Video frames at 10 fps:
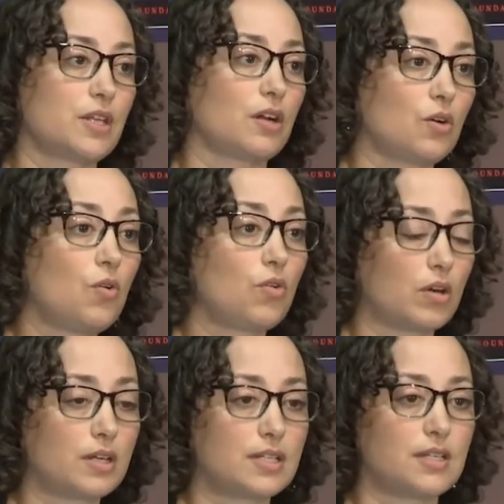that are
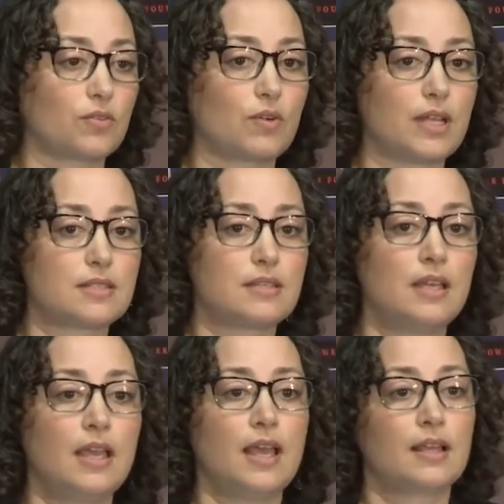core to civil rights.
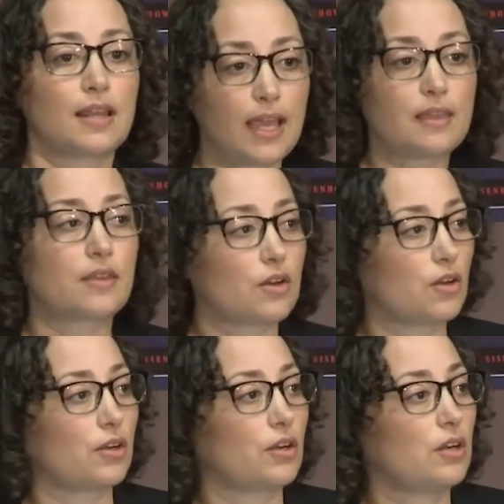Like the
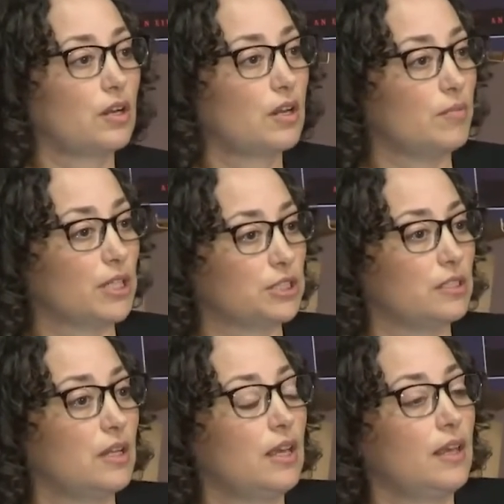Kerner Commission,
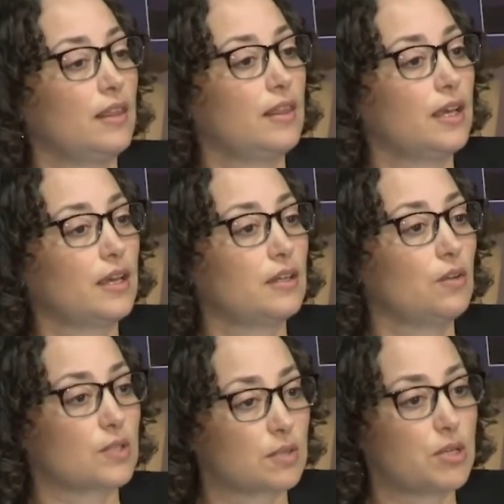the
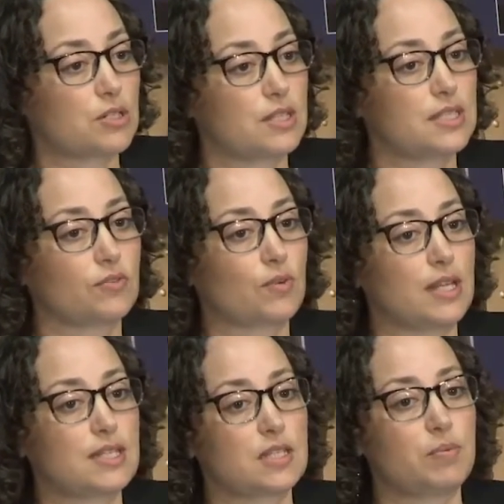U.S. Commission on Civil
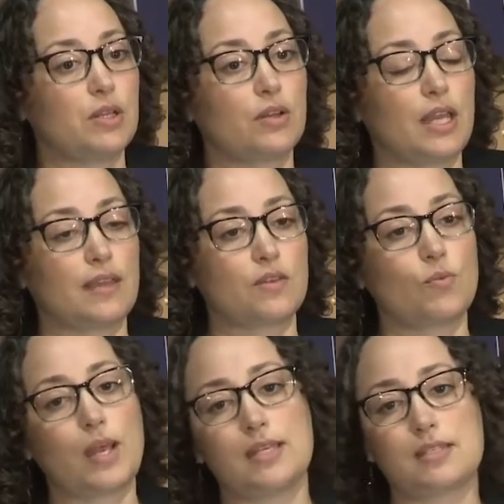Rights has been looking at the
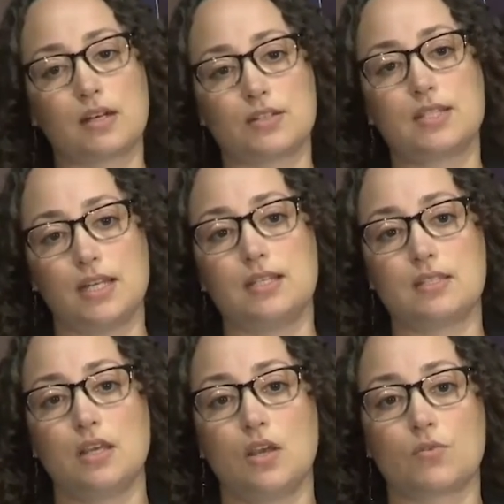ways that our cities
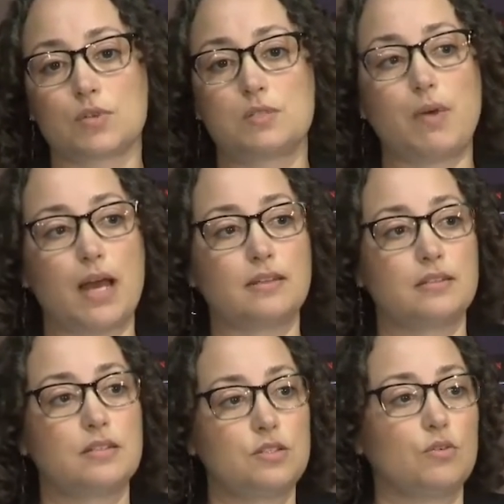respond
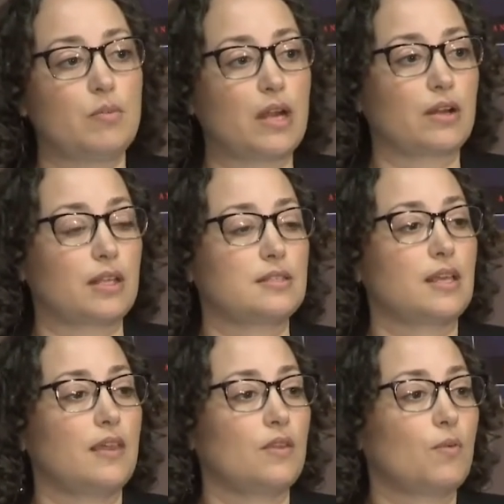to Americans
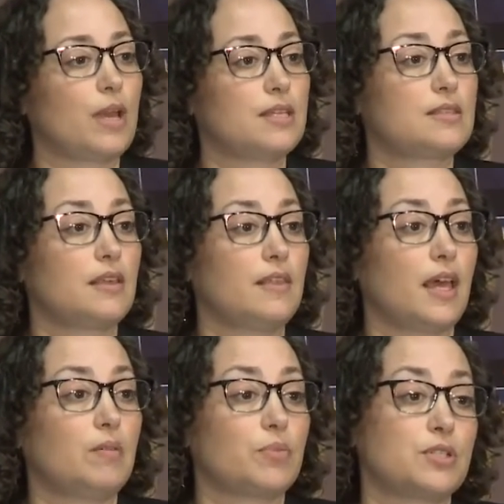and the ways that,
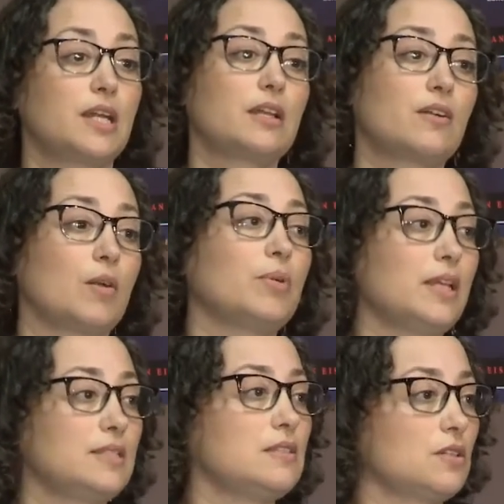in particular, our
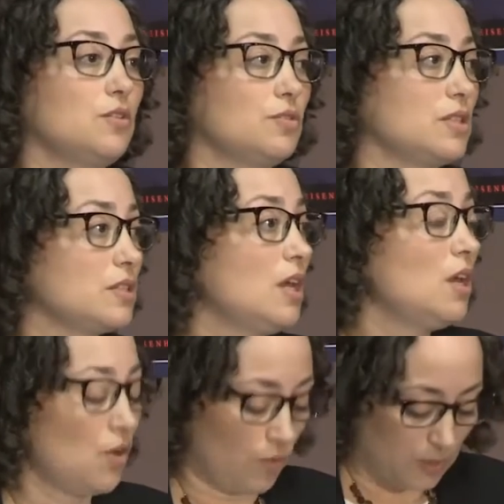police institutions
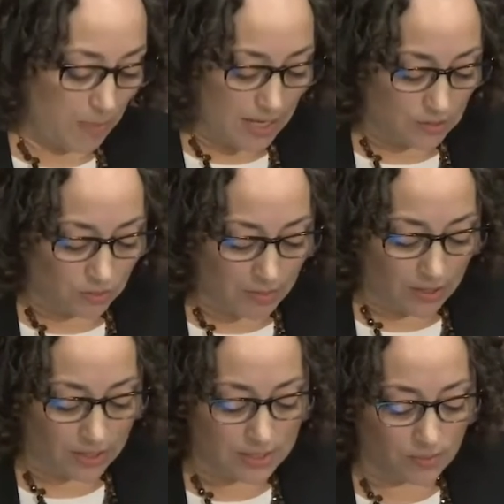respond to
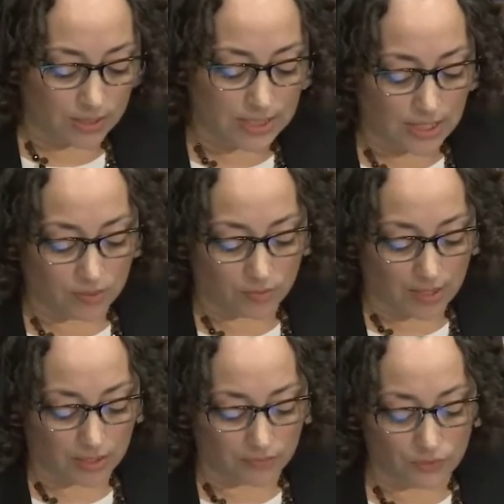Americans. I want to tell you
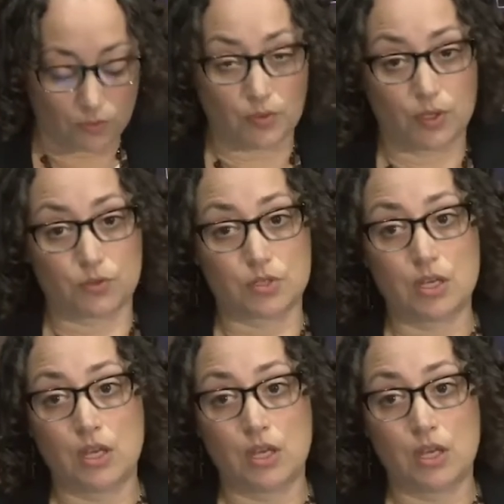about a few of those